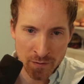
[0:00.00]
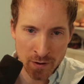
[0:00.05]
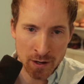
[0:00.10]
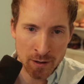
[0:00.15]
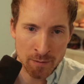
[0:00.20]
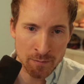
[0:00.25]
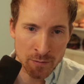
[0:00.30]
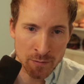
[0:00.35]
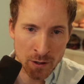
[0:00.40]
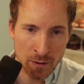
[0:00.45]
of
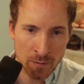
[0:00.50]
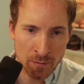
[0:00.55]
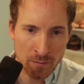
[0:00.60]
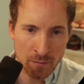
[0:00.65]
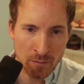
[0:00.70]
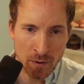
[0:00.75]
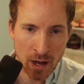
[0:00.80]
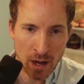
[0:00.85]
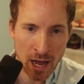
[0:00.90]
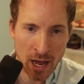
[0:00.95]

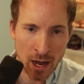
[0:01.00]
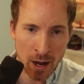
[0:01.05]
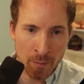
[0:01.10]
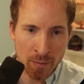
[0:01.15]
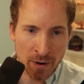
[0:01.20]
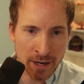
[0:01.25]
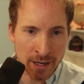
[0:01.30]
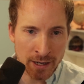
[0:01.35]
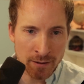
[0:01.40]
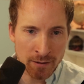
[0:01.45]
how
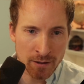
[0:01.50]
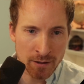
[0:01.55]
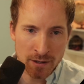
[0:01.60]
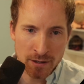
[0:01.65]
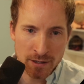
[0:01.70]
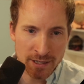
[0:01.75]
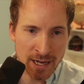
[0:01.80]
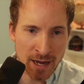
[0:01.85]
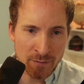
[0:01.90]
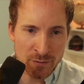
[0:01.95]
many
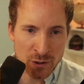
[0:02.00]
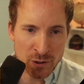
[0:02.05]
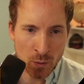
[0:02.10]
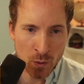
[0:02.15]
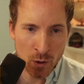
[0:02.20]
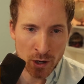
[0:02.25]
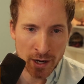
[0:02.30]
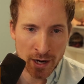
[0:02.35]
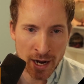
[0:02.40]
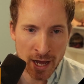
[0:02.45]
devs are
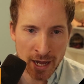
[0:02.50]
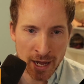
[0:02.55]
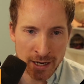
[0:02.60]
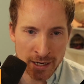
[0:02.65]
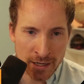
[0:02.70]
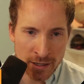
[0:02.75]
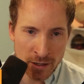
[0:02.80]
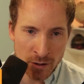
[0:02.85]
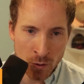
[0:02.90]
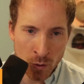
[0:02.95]
working on
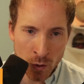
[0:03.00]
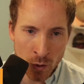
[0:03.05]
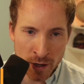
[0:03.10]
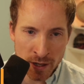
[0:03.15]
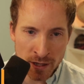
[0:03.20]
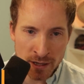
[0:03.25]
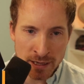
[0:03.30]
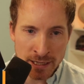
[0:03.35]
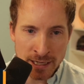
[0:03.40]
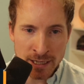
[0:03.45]
it, or
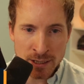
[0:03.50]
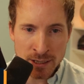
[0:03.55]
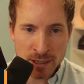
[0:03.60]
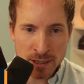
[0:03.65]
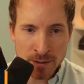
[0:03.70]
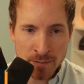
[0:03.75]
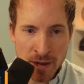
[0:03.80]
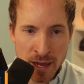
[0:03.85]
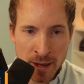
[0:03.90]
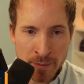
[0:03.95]
at
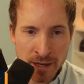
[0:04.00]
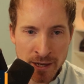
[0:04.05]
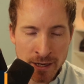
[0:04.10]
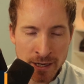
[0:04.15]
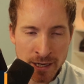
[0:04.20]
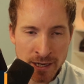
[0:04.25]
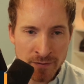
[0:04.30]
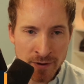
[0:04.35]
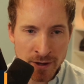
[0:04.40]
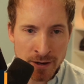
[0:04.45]
least maybe
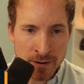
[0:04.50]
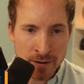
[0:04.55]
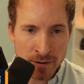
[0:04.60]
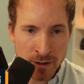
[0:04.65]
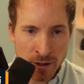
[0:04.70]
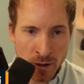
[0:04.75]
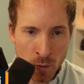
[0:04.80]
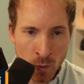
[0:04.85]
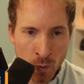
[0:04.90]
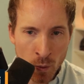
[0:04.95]
even
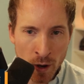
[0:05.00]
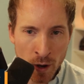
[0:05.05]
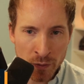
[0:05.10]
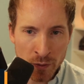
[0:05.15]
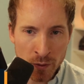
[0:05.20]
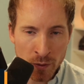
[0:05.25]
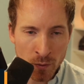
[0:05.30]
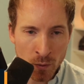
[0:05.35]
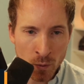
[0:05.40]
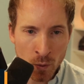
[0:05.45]
what
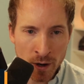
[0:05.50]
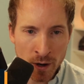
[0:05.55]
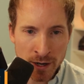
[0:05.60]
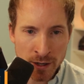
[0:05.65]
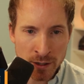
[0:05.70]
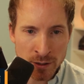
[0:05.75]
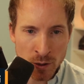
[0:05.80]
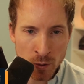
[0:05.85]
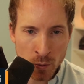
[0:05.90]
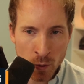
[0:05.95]
it
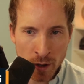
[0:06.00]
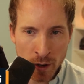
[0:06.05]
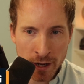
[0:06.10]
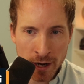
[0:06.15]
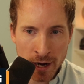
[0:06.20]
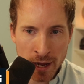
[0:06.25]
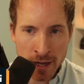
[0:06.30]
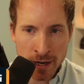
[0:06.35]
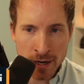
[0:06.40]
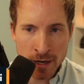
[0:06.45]
is they're
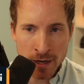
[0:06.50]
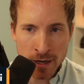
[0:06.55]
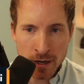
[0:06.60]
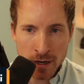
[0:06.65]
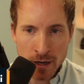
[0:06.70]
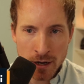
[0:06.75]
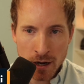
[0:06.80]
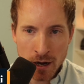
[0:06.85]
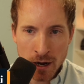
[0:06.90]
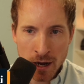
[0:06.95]
working on.
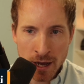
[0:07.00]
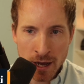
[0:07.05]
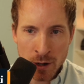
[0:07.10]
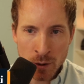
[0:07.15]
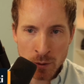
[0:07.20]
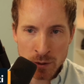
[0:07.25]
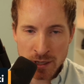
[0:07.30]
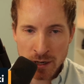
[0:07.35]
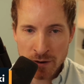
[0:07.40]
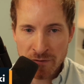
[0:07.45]
I
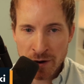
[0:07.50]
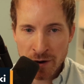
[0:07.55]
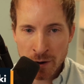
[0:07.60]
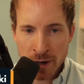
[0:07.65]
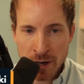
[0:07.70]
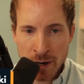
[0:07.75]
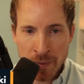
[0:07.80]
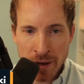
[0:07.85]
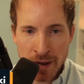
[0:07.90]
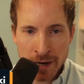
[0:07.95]
know it's going to
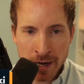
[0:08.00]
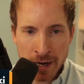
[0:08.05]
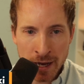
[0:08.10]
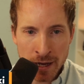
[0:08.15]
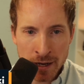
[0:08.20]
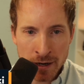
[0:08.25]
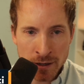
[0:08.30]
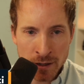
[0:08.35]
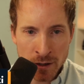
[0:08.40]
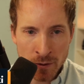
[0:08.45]
vary depending
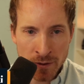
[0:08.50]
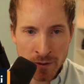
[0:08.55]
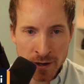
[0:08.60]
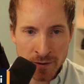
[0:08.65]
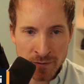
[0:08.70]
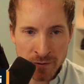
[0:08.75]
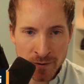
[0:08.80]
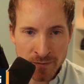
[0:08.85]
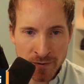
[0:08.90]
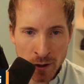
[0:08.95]
on the
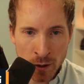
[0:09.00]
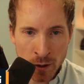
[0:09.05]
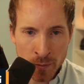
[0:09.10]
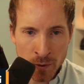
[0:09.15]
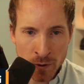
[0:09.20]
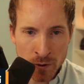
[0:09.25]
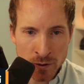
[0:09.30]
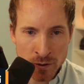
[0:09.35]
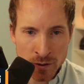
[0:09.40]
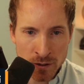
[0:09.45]
different
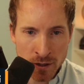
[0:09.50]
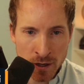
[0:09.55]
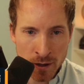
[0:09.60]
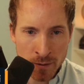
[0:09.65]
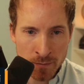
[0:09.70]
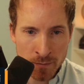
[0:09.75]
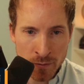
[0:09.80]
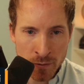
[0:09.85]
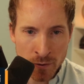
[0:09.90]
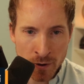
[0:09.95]
developers.
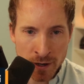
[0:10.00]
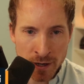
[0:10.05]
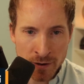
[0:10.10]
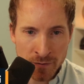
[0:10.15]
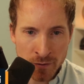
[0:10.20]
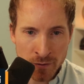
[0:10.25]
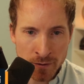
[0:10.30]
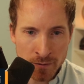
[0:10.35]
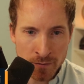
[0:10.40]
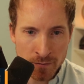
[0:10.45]
They're on
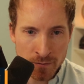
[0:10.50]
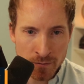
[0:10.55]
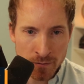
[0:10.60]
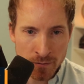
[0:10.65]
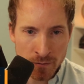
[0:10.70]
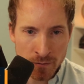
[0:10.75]
different